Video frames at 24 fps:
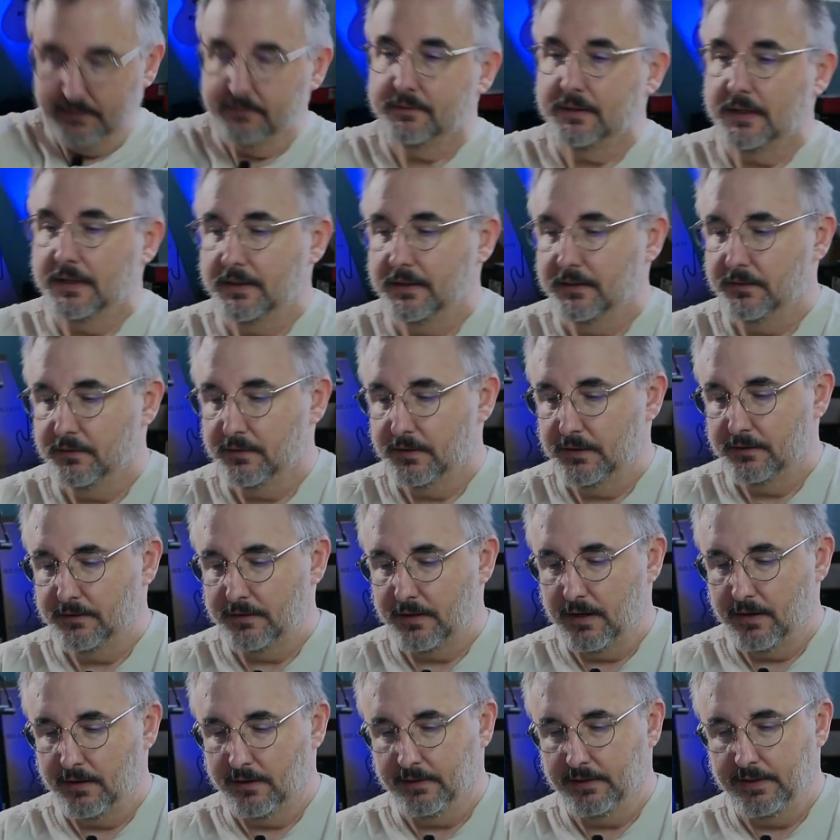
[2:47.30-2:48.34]
taking your
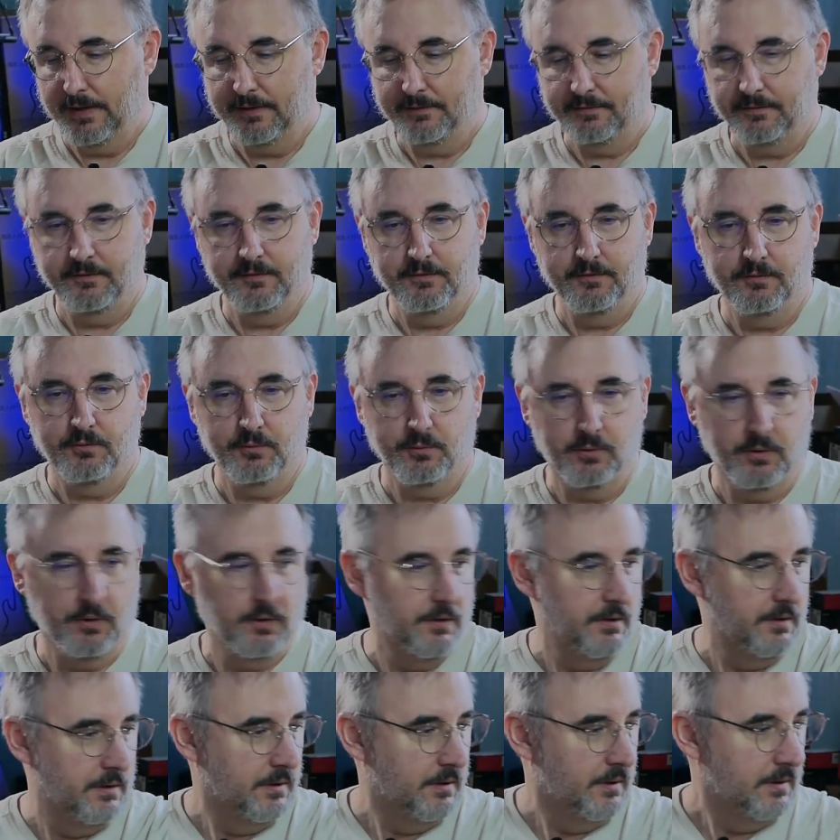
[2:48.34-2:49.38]
guitar to lessons
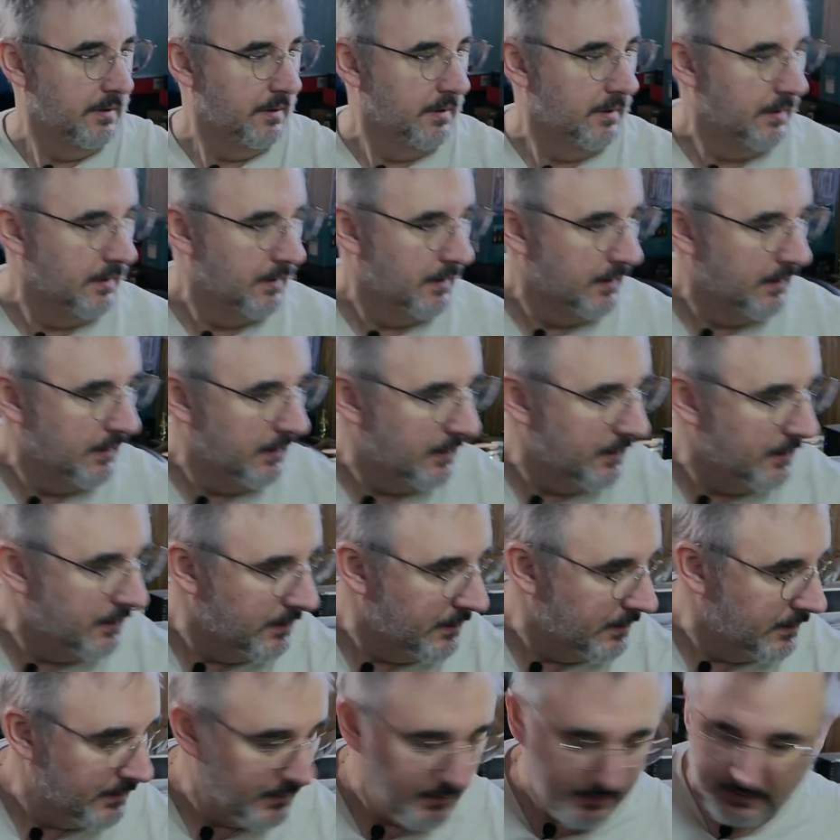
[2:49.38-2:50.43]
or
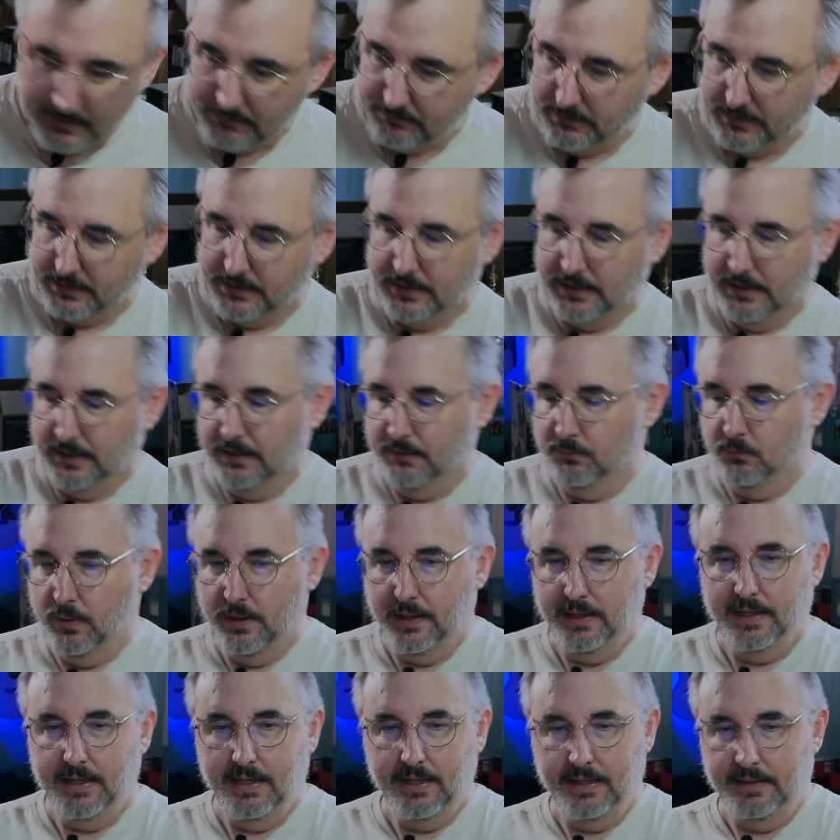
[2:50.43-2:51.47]
even a gig.
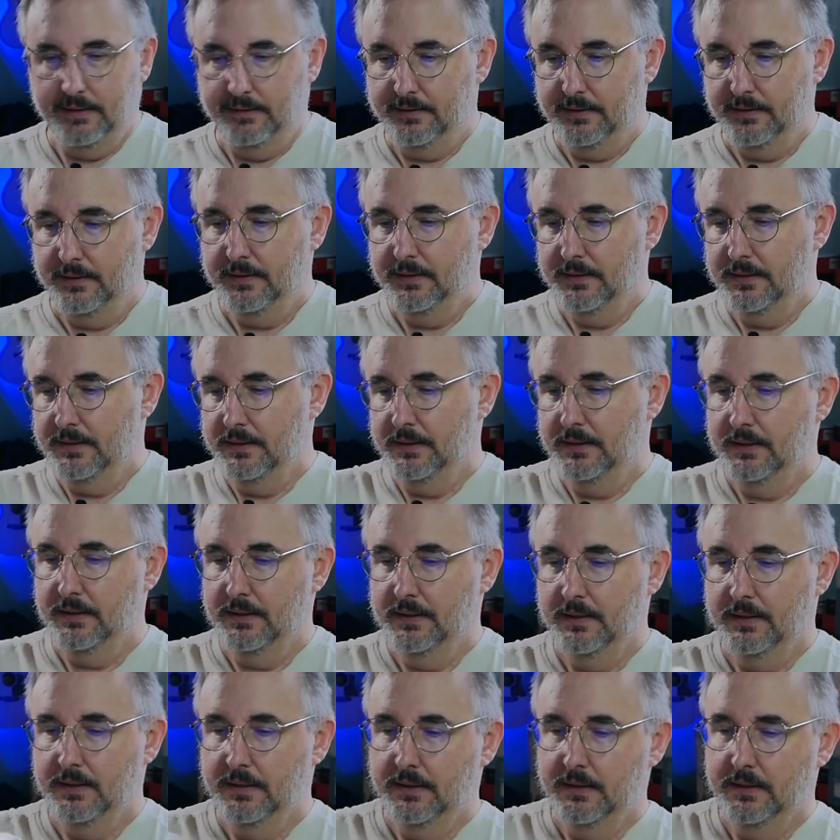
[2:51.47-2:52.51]
Why not?
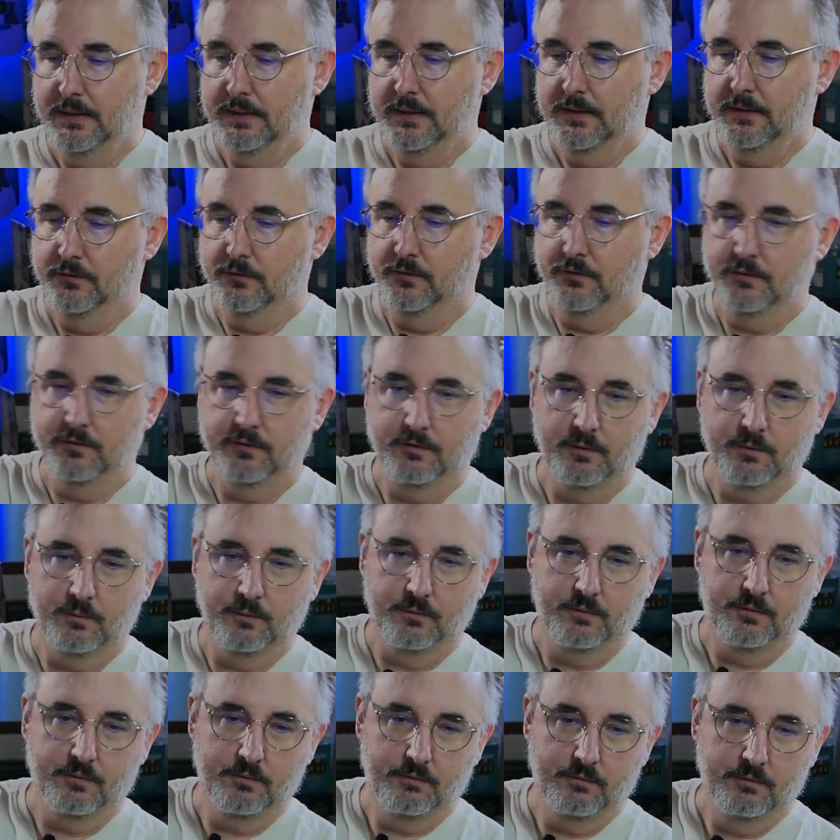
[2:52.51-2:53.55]
Just
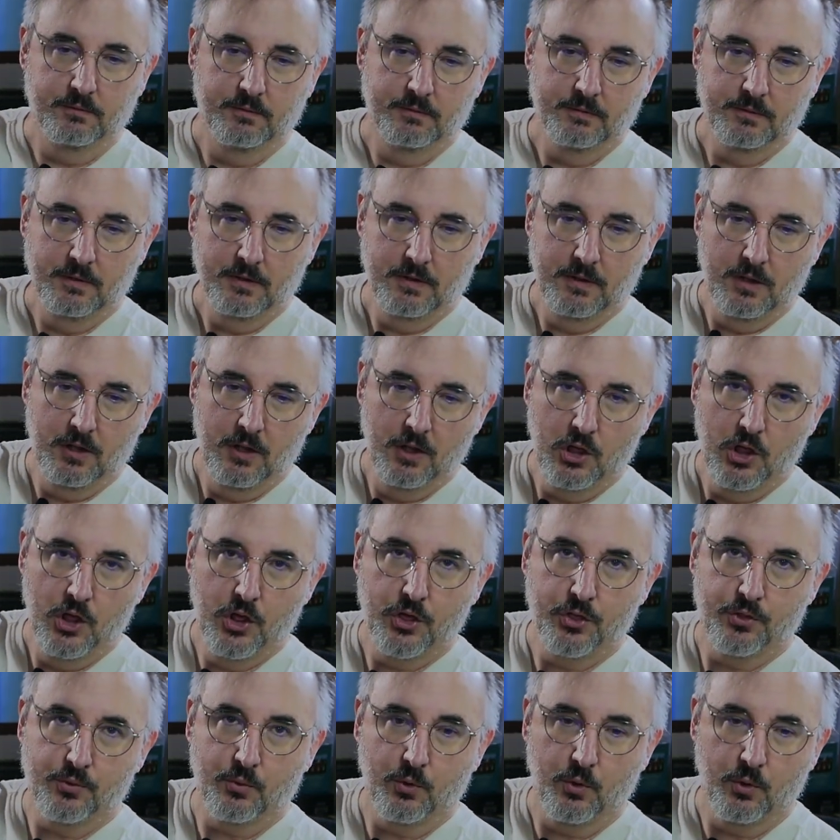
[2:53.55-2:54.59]
don't
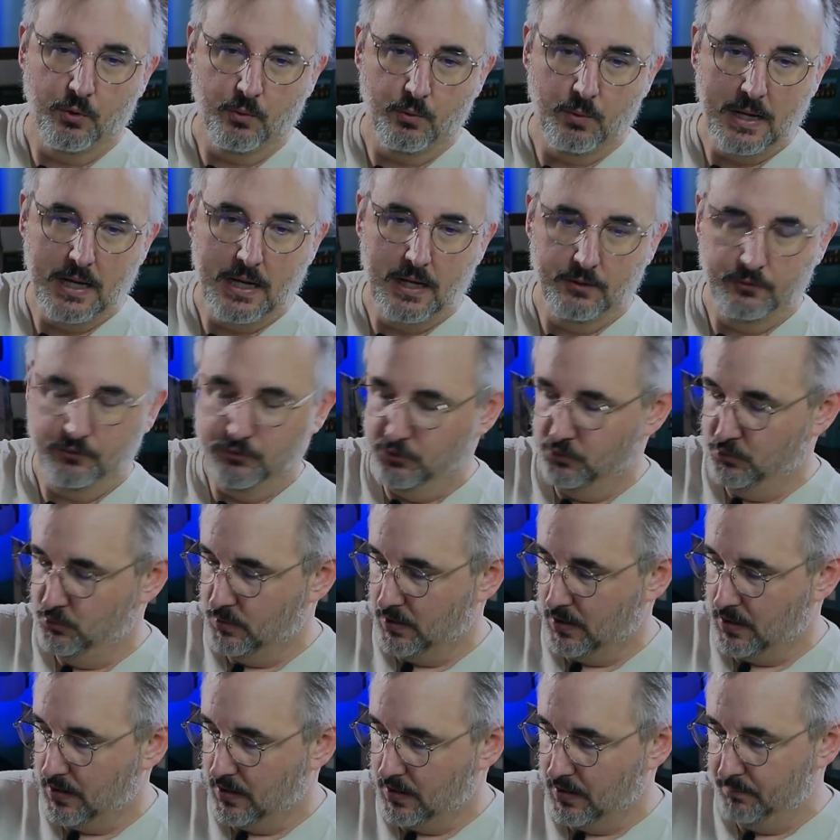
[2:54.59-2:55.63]
throw it around too
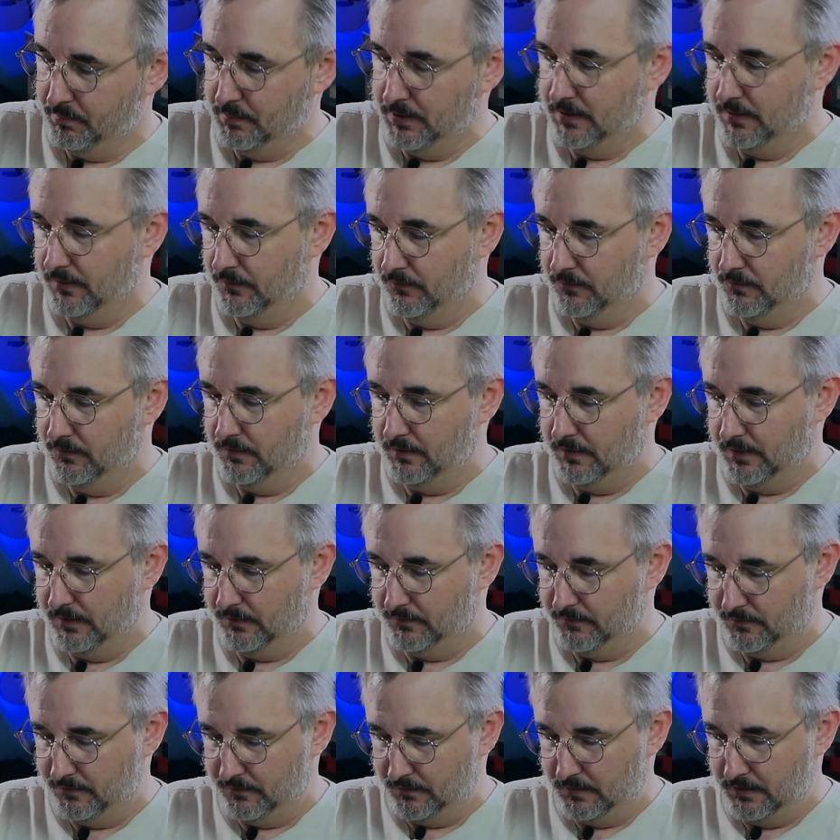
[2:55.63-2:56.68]
hard because
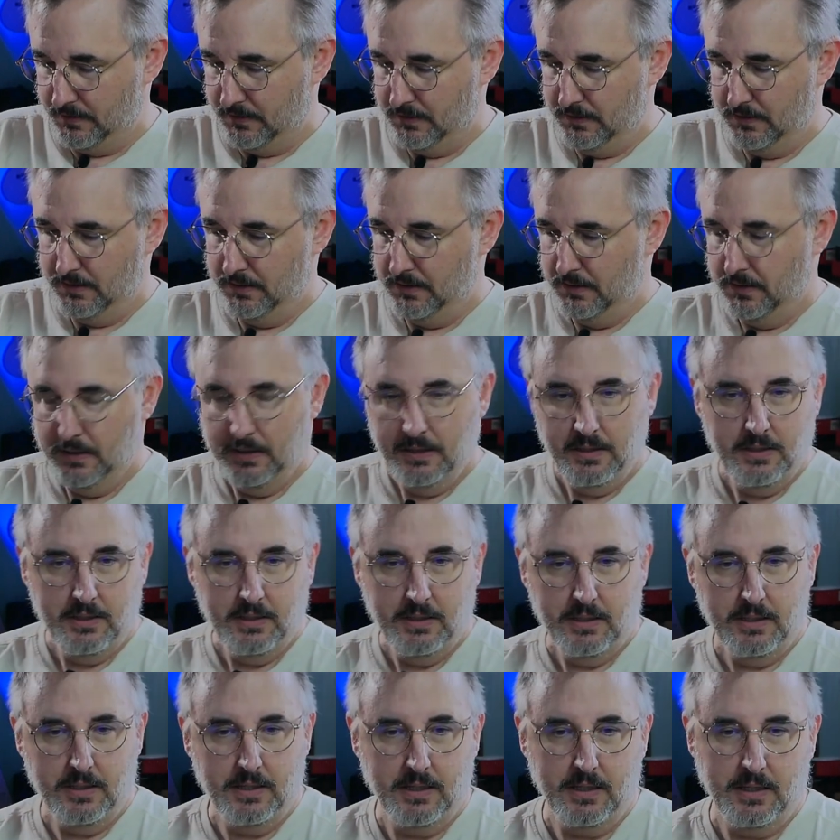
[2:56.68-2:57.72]
it's
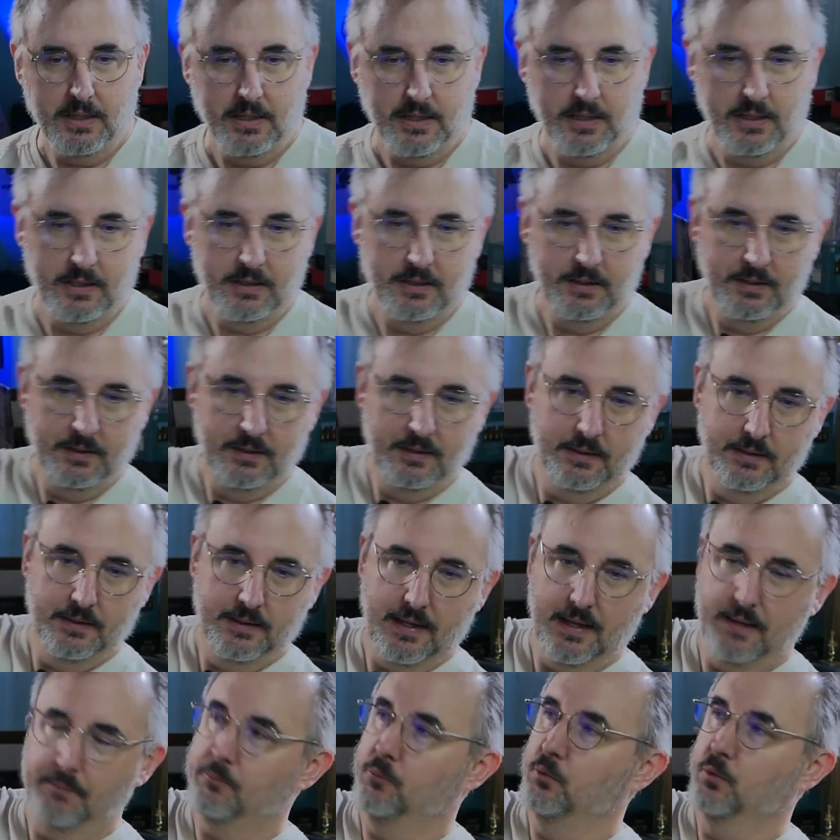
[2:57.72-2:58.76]

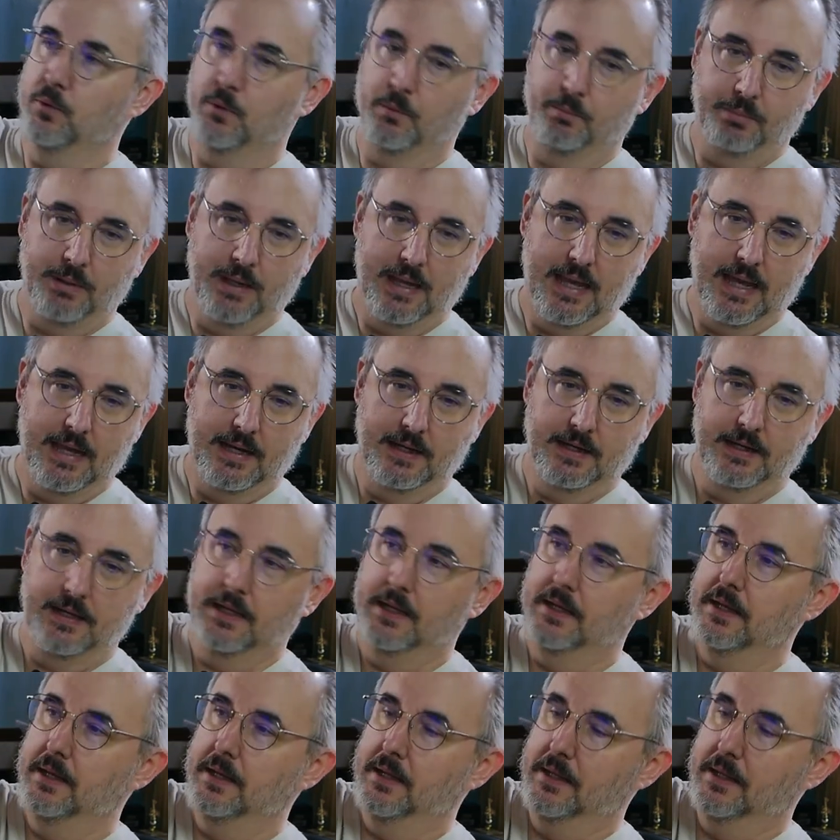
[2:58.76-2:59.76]
not real padded.